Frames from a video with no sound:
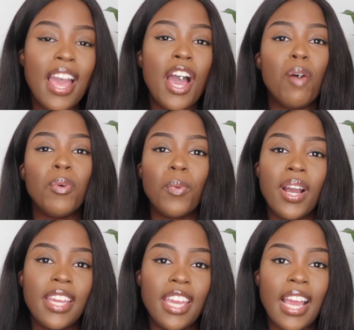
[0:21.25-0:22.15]
I've been
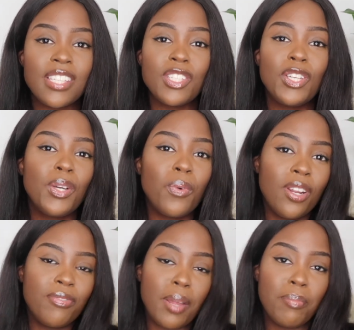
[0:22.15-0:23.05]
working as a newly
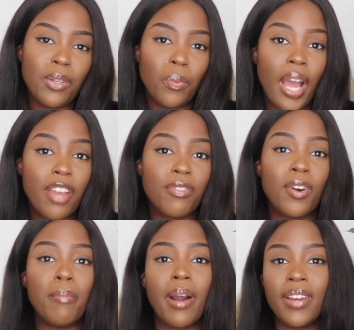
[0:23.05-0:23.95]
qualified midwife for
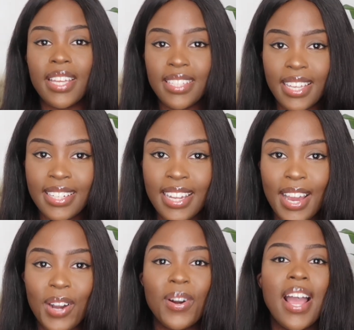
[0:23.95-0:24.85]
about a year
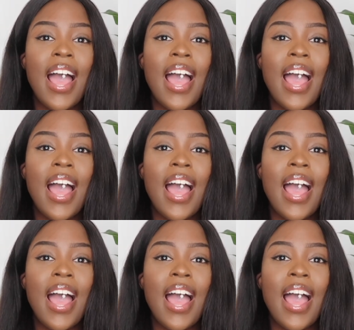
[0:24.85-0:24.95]
now,